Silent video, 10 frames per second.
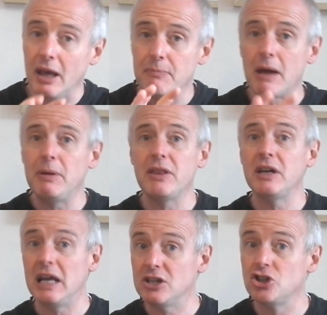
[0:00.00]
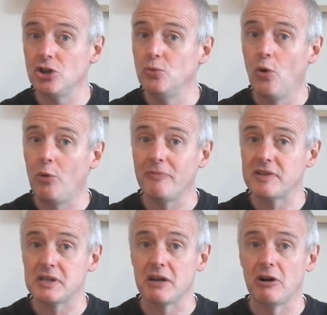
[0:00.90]
it may be that it's too warm
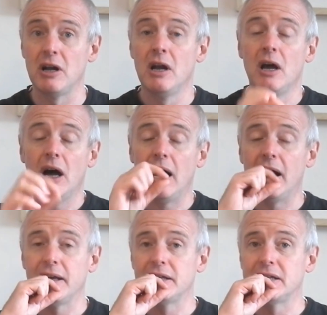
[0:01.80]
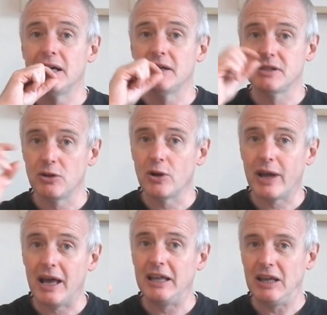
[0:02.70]
for Syrah, and so you're
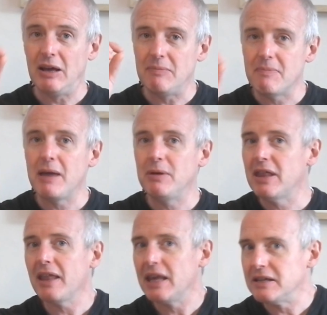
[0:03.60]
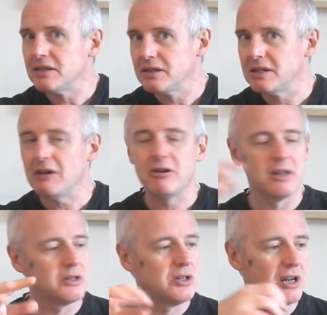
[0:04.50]
getting maybe that it's the Syrah
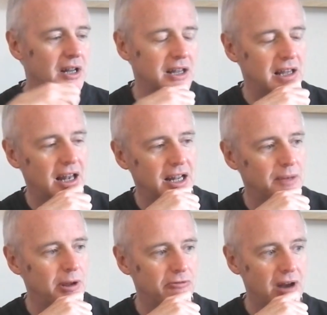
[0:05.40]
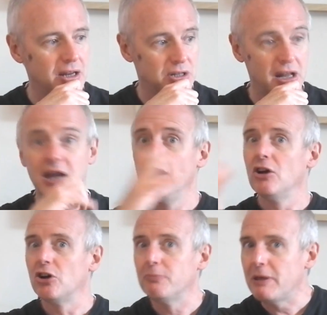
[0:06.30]
that's turning that little bit raisiny.
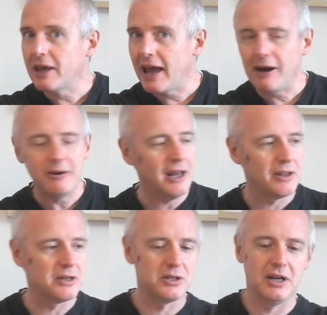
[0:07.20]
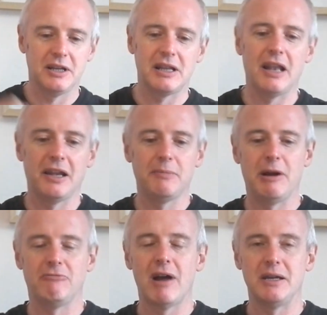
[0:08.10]
Could be the Carignan that's turning that little
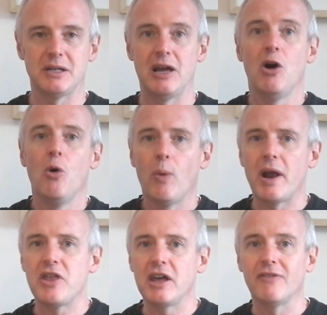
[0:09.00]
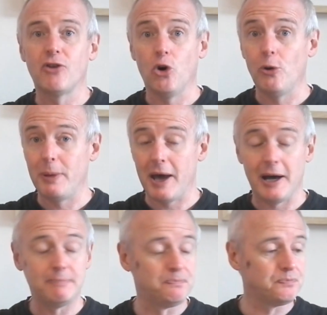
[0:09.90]
bit raisiny. When I think of
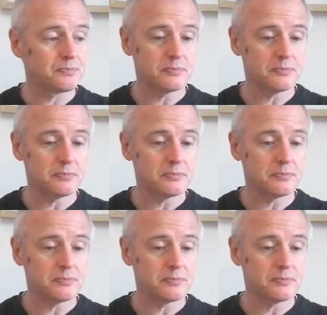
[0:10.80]
Corbière,